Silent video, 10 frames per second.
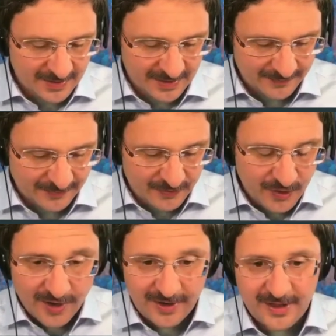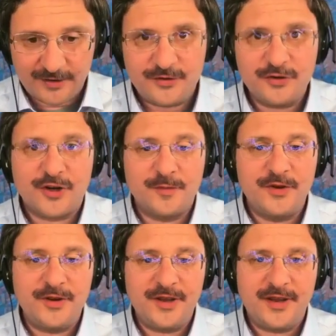You're not allowed to
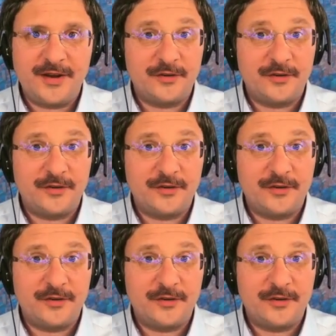communicate